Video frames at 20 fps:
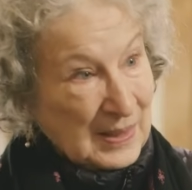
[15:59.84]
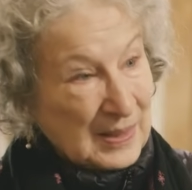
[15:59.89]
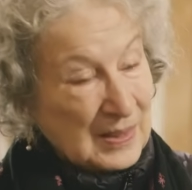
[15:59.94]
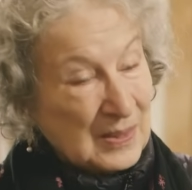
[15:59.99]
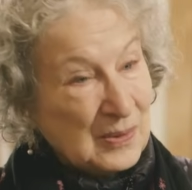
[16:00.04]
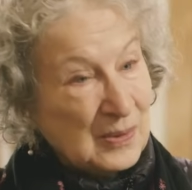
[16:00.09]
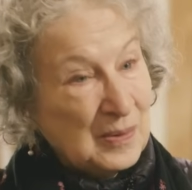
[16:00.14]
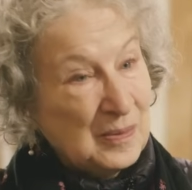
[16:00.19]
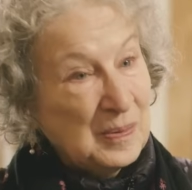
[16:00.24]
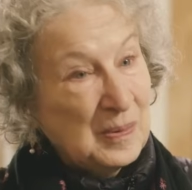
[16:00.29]

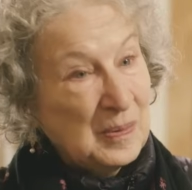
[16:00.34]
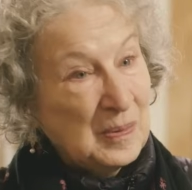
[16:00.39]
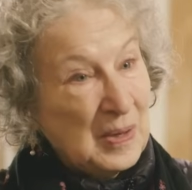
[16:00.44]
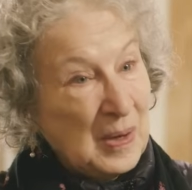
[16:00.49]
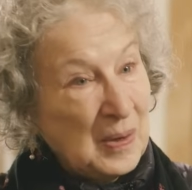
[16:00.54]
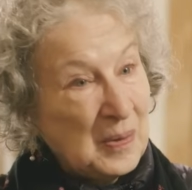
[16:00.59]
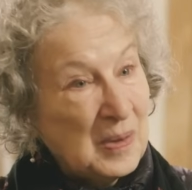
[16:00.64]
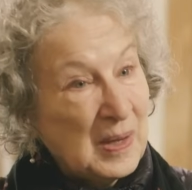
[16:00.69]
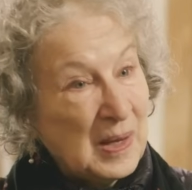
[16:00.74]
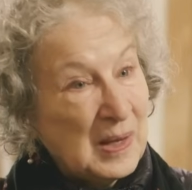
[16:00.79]
So if you
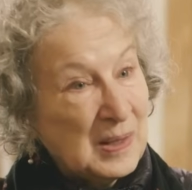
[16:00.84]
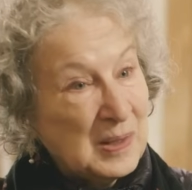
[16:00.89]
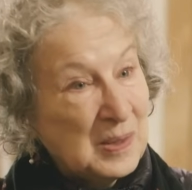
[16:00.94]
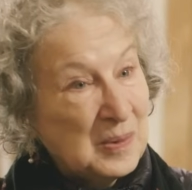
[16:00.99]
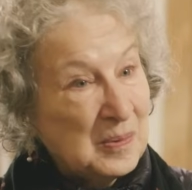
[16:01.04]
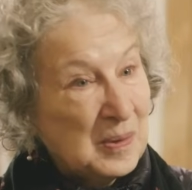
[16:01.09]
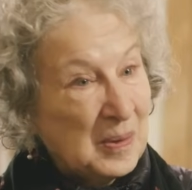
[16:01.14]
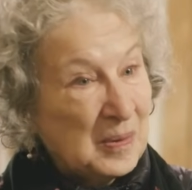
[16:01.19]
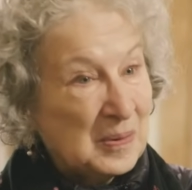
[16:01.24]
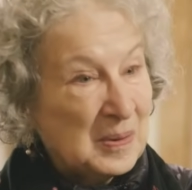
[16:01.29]
know
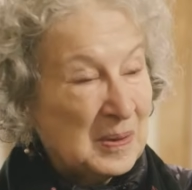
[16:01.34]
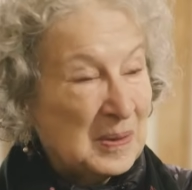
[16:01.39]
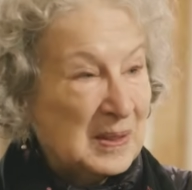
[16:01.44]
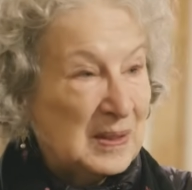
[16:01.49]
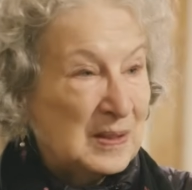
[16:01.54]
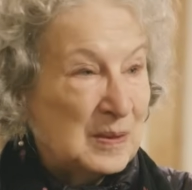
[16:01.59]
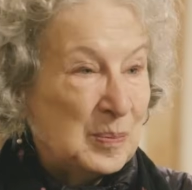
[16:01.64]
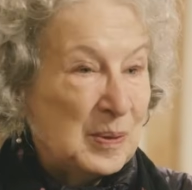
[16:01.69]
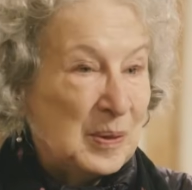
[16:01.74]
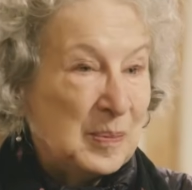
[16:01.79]
that
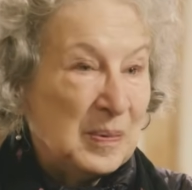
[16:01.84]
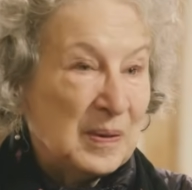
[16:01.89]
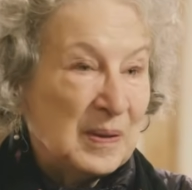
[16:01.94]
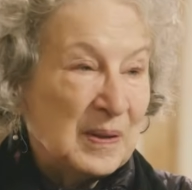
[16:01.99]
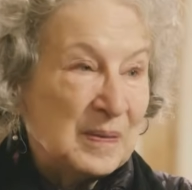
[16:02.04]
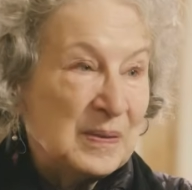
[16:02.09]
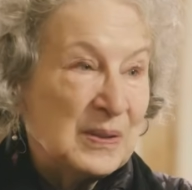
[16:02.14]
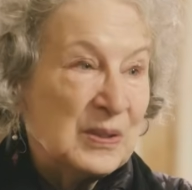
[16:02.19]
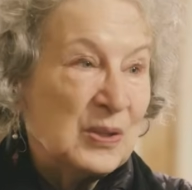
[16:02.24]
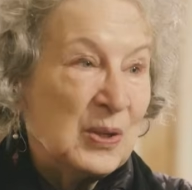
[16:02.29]
these people
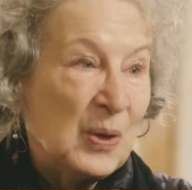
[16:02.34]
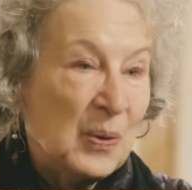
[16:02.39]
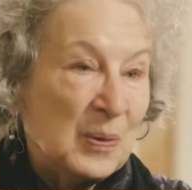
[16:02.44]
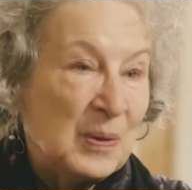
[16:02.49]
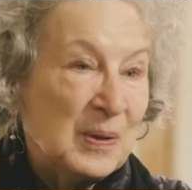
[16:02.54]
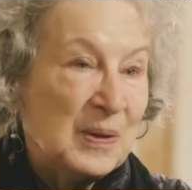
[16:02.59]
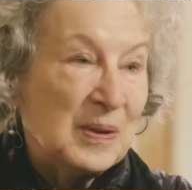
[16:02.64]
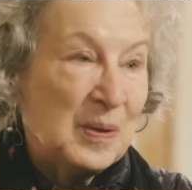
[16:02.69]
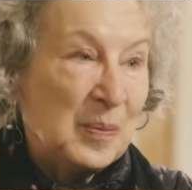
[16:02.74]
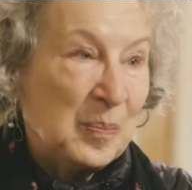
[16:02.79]
have stolen